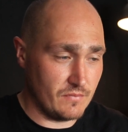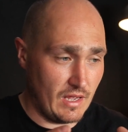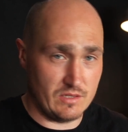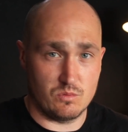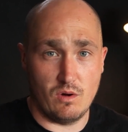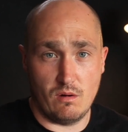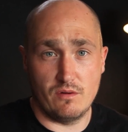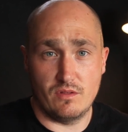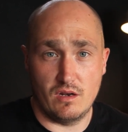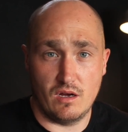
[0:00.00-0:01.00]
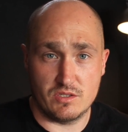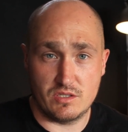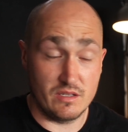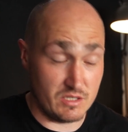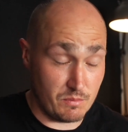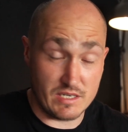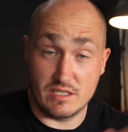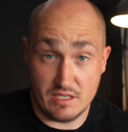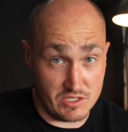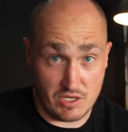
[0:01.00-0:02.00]
as well over the
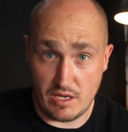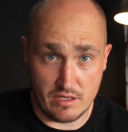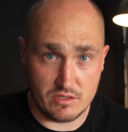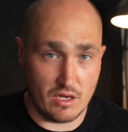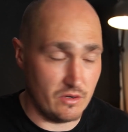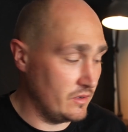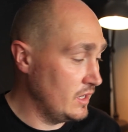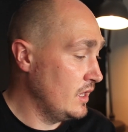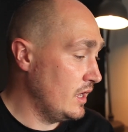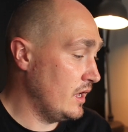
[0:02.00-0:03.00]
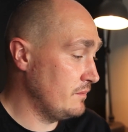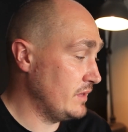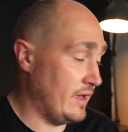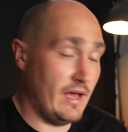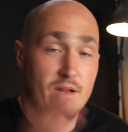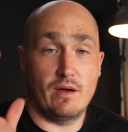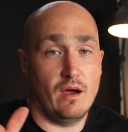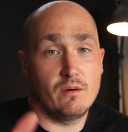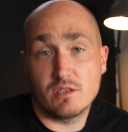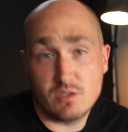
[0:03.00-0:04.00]
especially this year. So yeah, anyway,
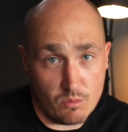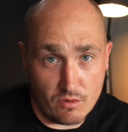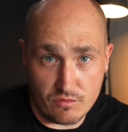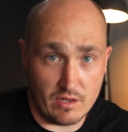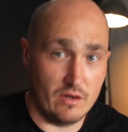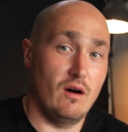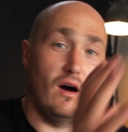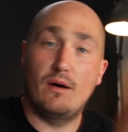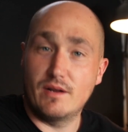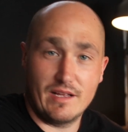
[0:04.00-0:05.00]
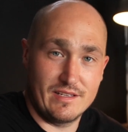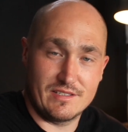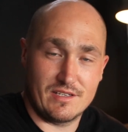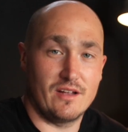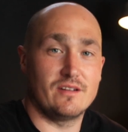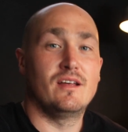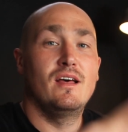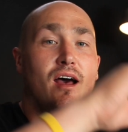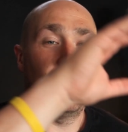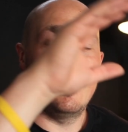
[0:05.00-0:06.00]
I'm going to stop waffling. I'm going to get this done.
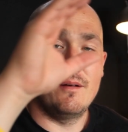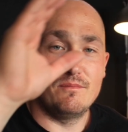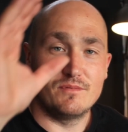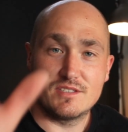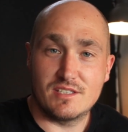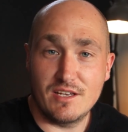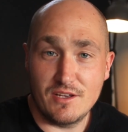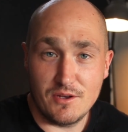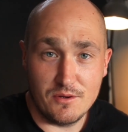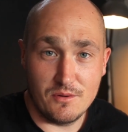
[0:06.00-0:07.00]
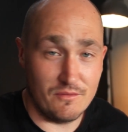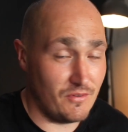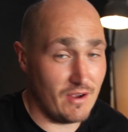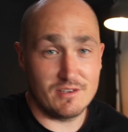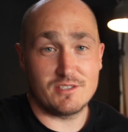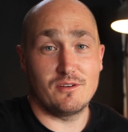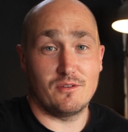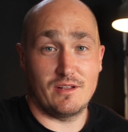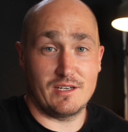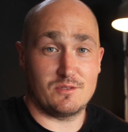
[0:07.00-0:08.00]
See you very soon
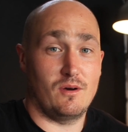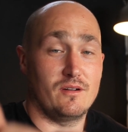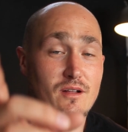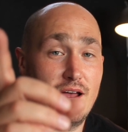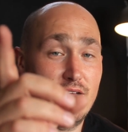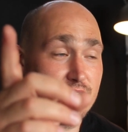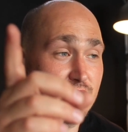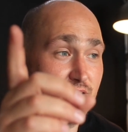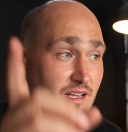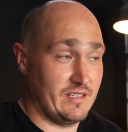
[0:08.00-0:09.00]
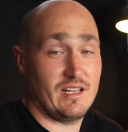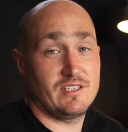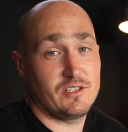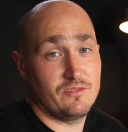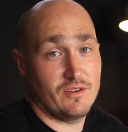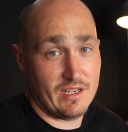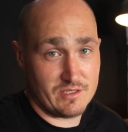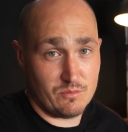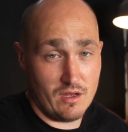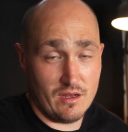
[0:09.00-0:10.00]
on the next one, and yeah, stay tuned for
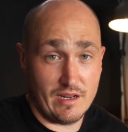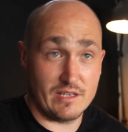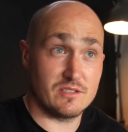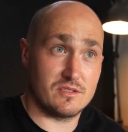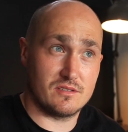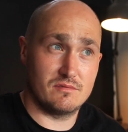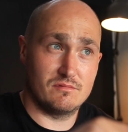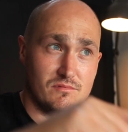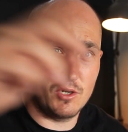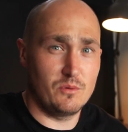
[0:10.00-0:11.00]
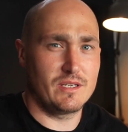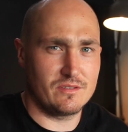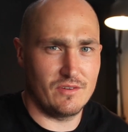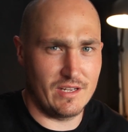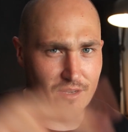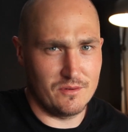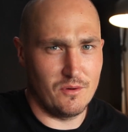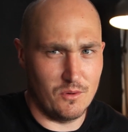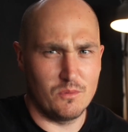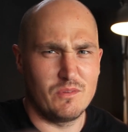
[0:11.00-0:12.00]
next 2 weeks video,
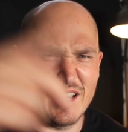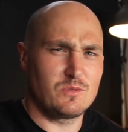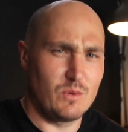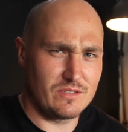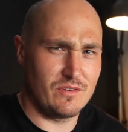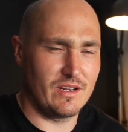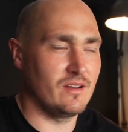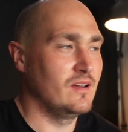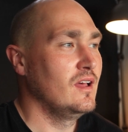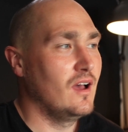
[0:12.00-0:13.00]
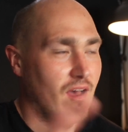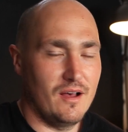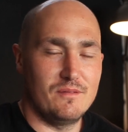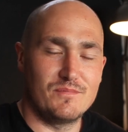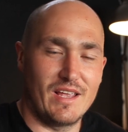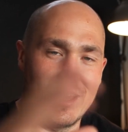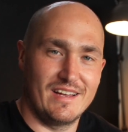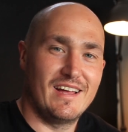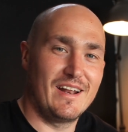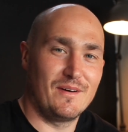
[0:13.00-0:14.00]
or next week's video.
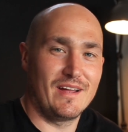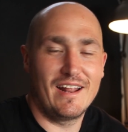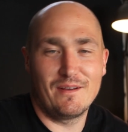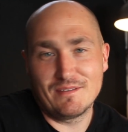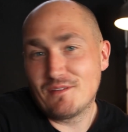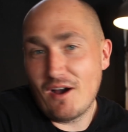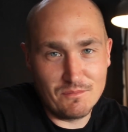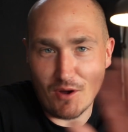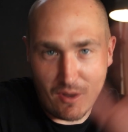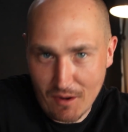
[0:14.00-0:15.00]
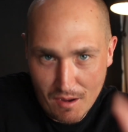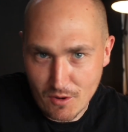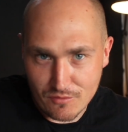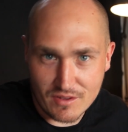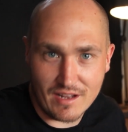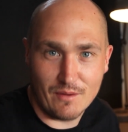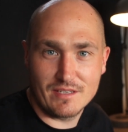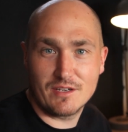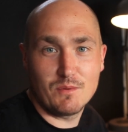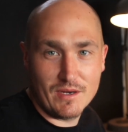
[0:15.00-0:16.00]
Yeah, anyway, I'm off.
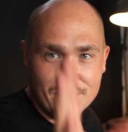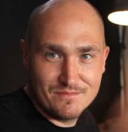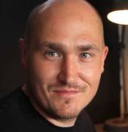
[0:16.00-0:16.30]
Anyway, goodbye.